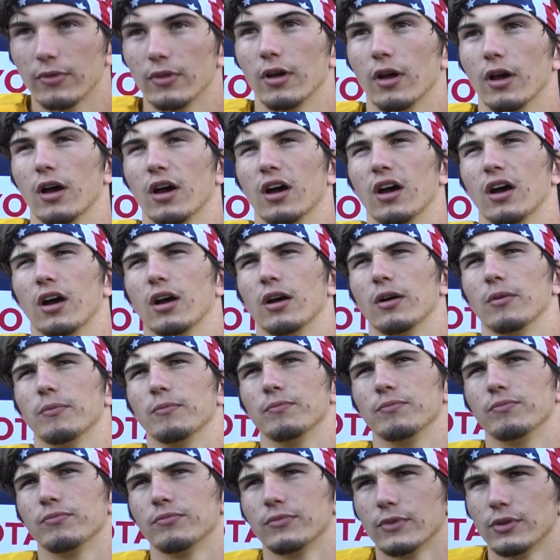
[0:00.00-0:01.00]

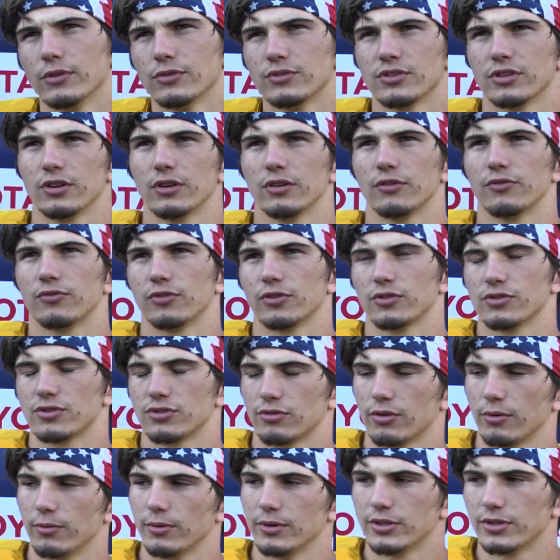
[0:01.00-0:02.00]
It was a good first
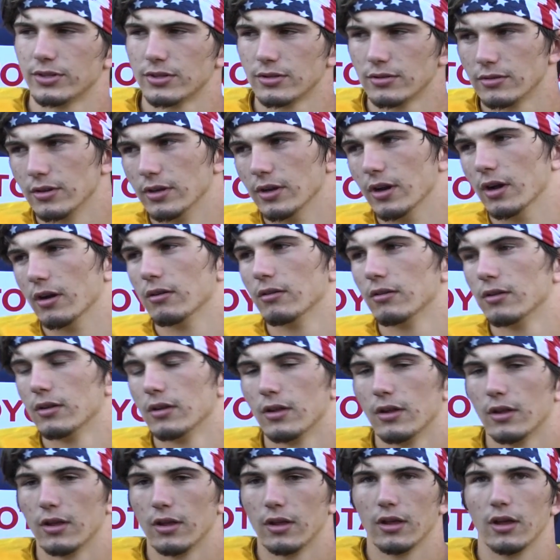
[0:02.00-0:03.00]
scrimmage, you
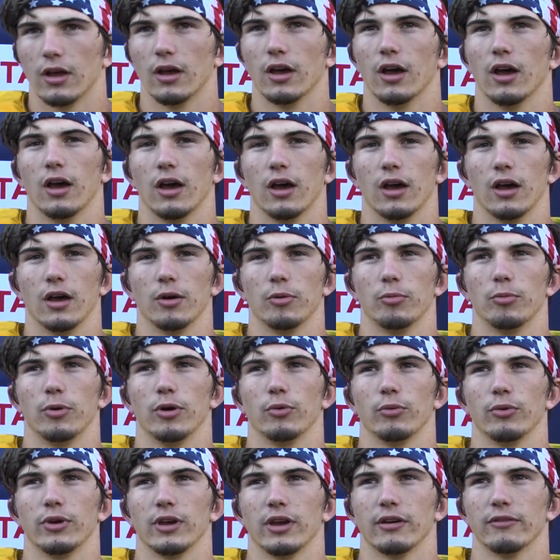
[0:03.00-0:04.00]
know.
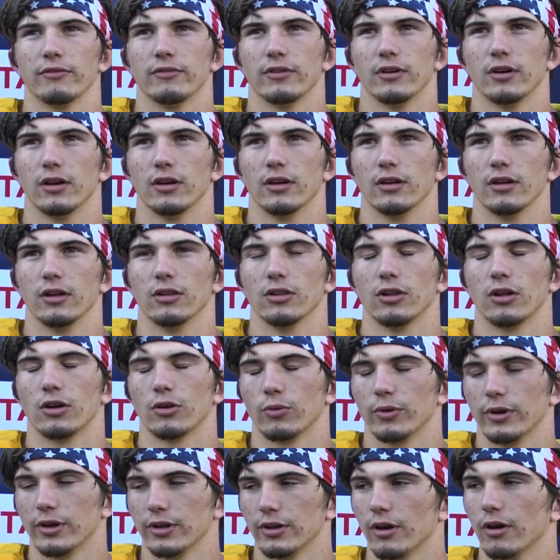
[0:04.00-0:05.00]
But we have a
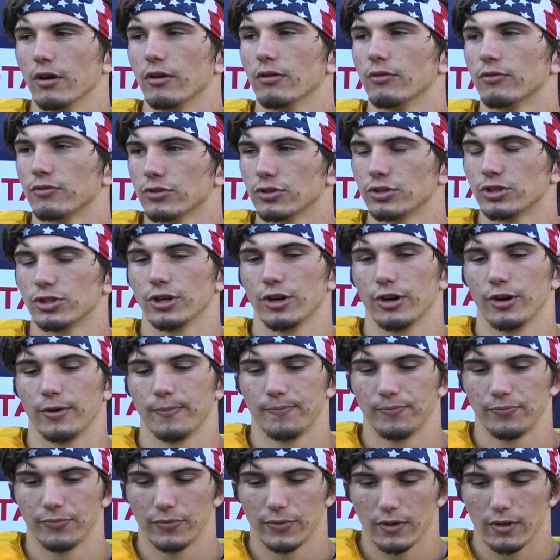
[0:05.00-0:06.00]
long way to go for sure.
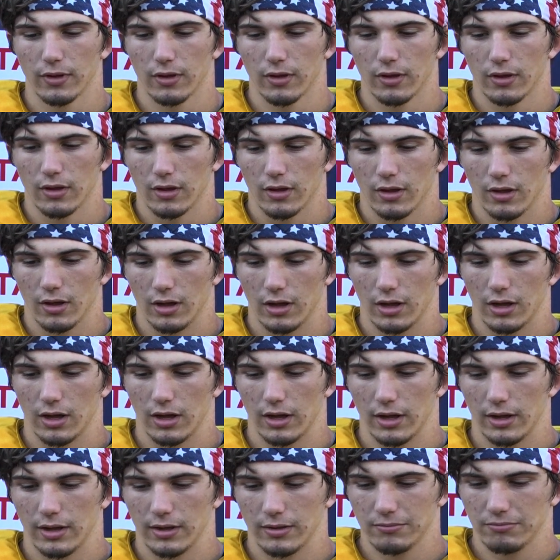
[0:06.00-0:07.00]

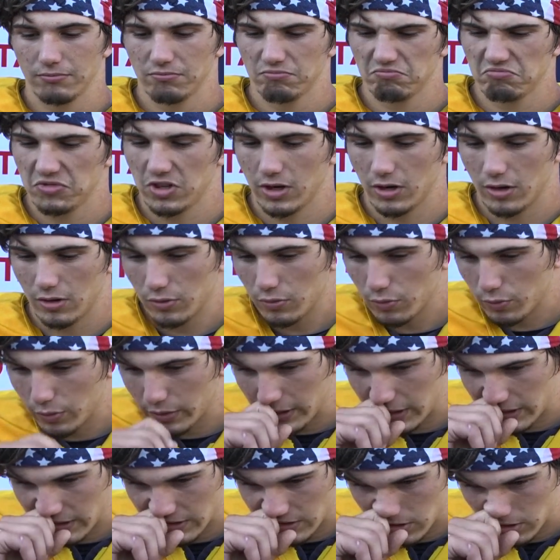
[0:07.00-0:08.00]
You know,
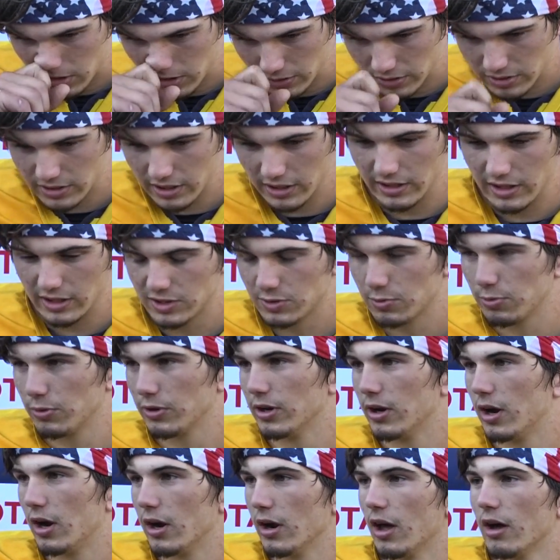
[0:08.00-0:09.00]
we need to stay
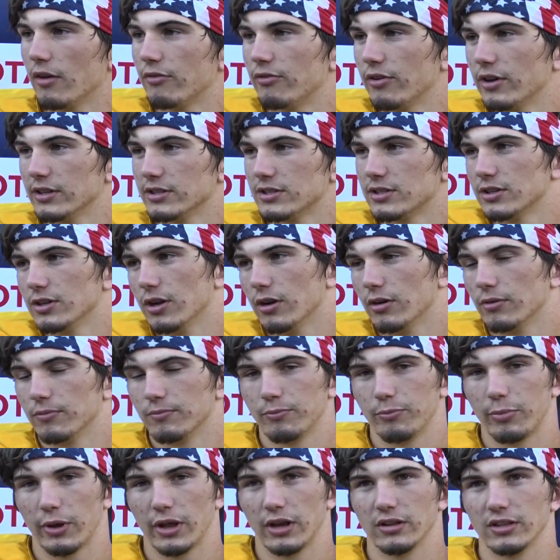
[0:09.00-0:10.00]
disciplined on offense, you know,
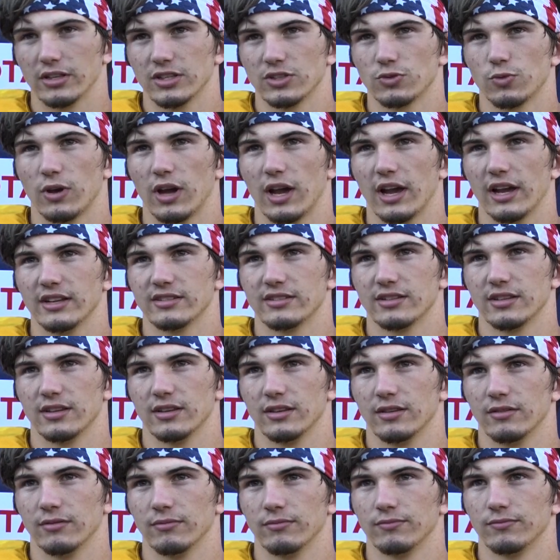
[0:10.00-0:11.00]
penalties wise
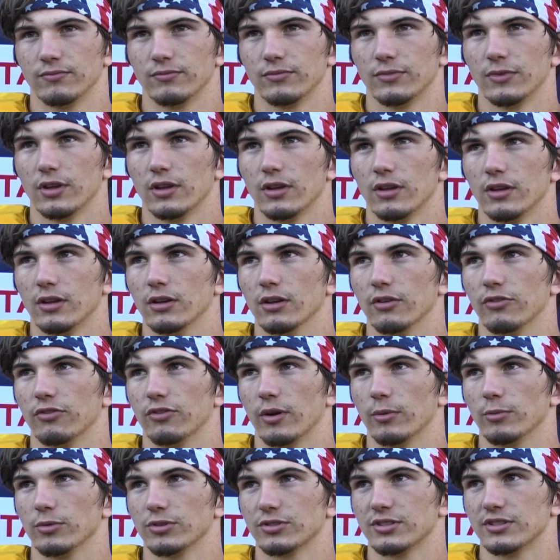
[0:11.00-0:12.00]
and, you know,
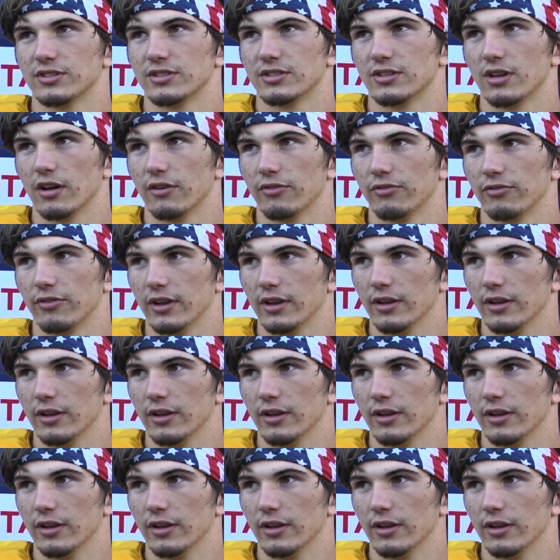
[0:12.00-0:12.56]
fumbles and stuff.